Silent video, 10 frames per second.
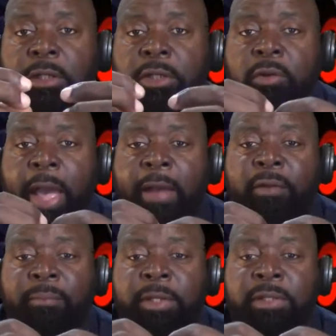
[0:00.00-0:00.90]
You
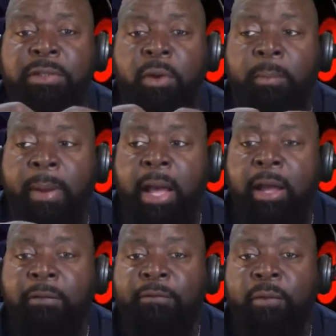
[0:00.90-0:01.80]
have to be so
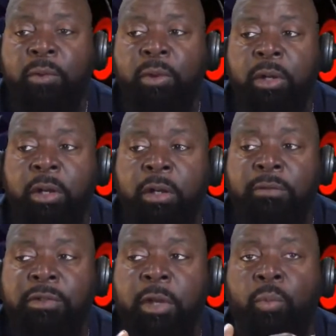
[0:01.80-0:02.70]
mindful
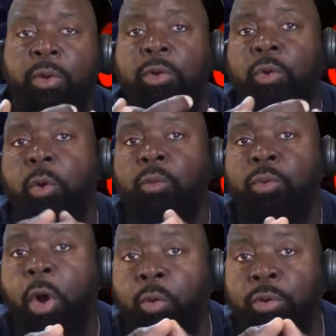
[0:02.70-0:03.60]
of someone who
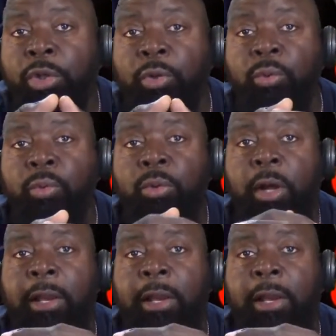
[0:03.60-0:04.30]
don't know you